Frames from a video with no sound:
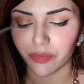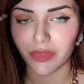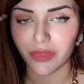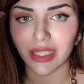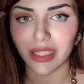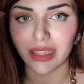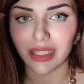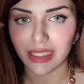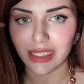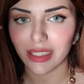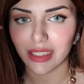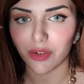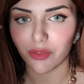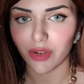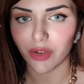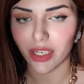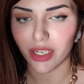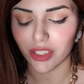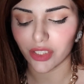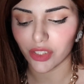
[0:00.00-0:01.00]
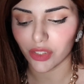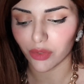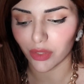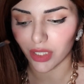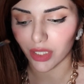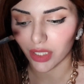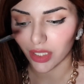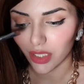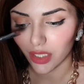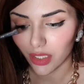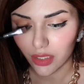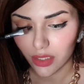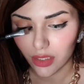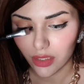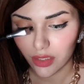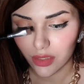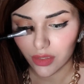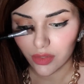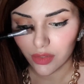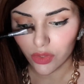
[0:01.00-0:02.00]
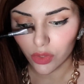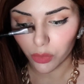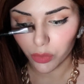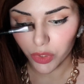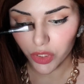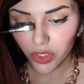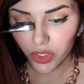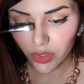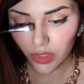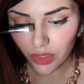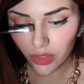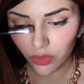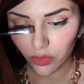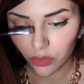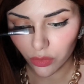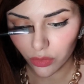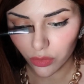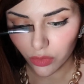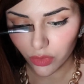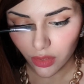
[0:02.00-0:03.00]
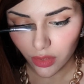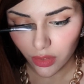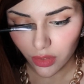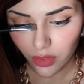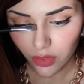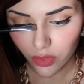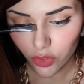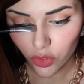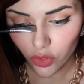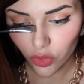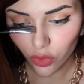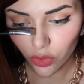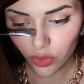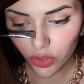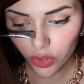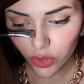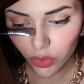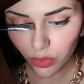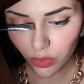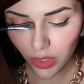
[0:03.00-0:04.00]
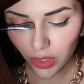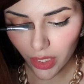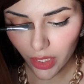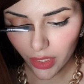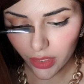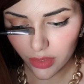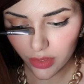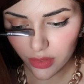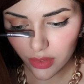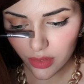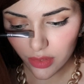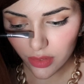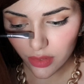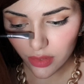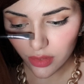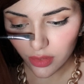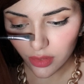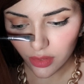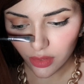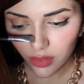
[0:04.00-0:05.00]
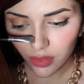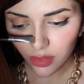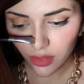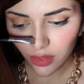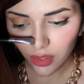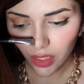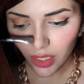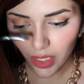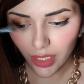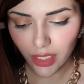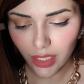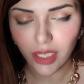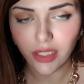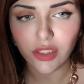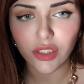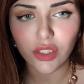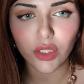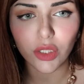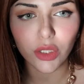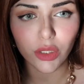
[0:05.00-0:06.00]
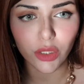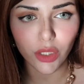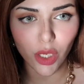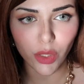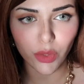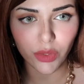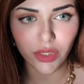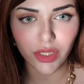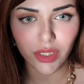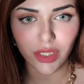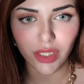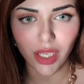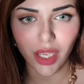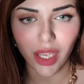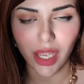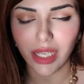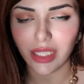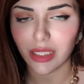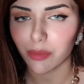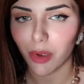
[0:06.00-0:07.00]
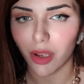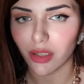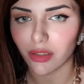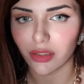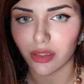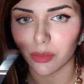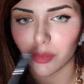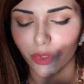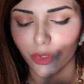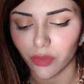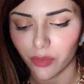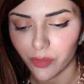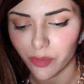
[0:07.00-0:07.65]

Let's get right into it. So what you're gonna do, draw two lines and as close as possible.